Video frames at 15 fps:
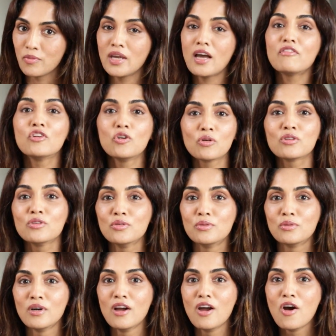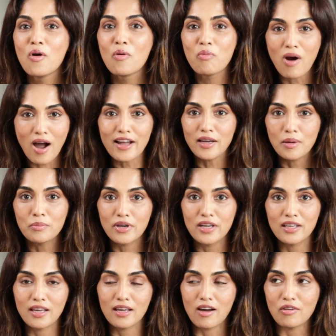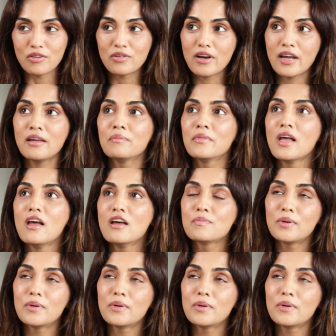We have no clue why I'm breaking out, right?